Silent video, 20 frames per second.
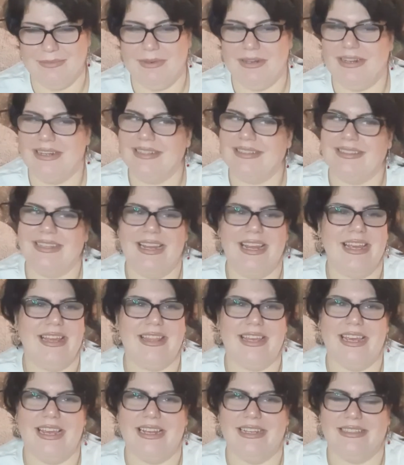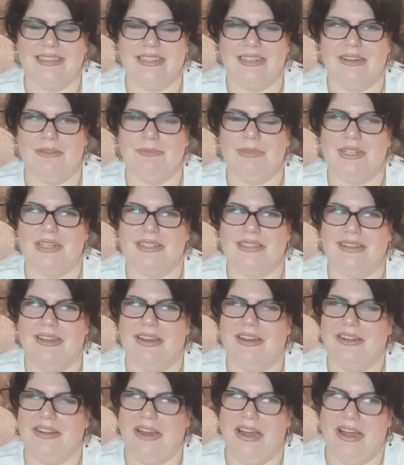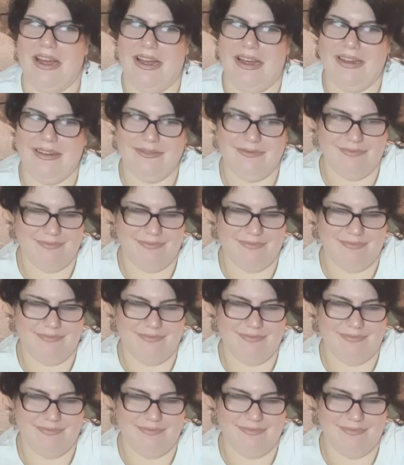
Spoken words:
but I see these and I'm just like, nah,